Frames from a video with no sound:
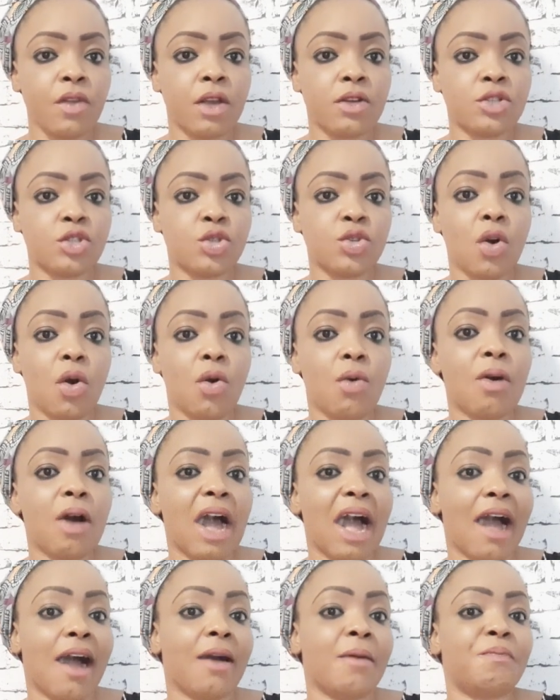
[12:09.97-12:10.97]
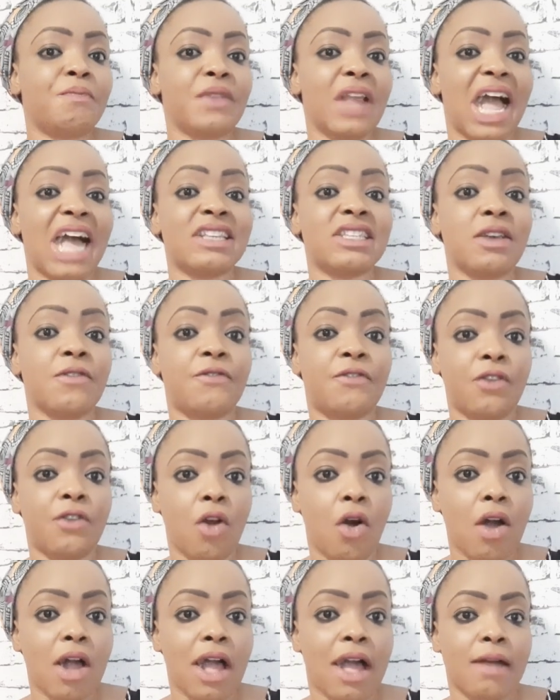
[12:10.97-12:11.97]
So, as a
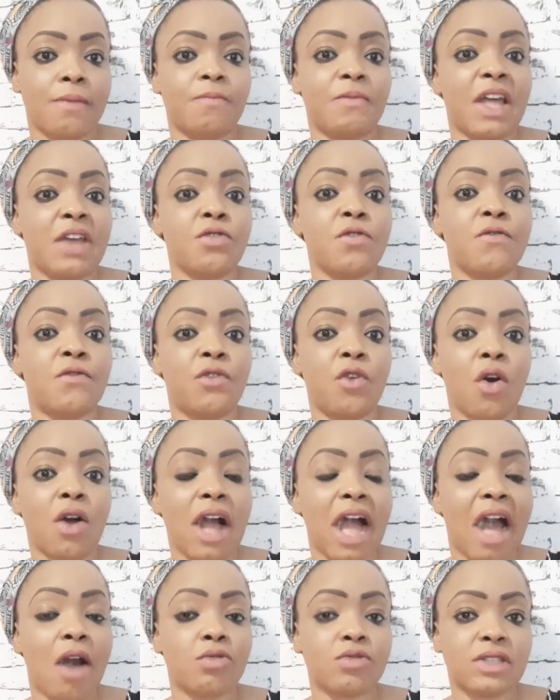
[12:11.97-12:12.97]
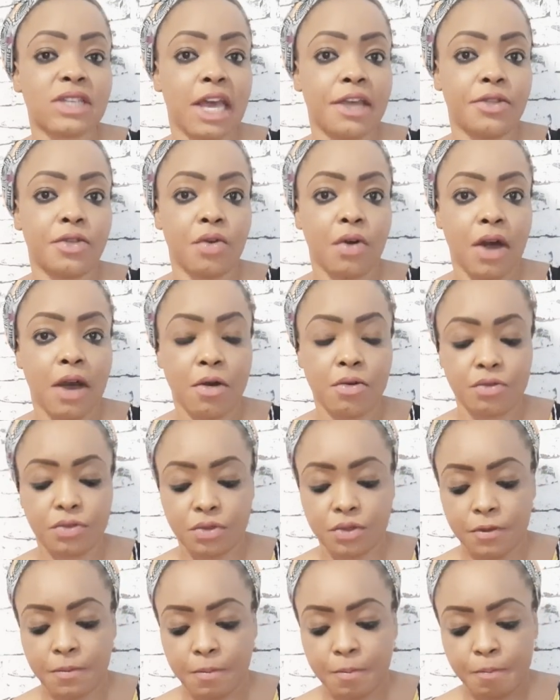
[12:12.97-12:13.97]
vlogger that you vlog outside your house,